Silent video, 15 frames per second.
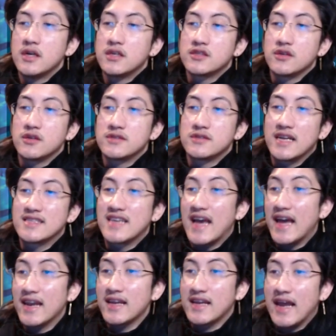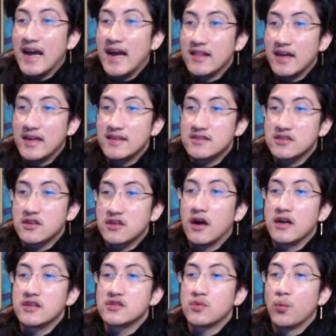So Titanic allies
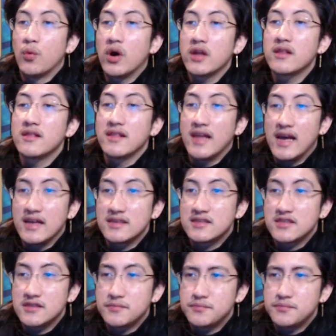cost 1 less.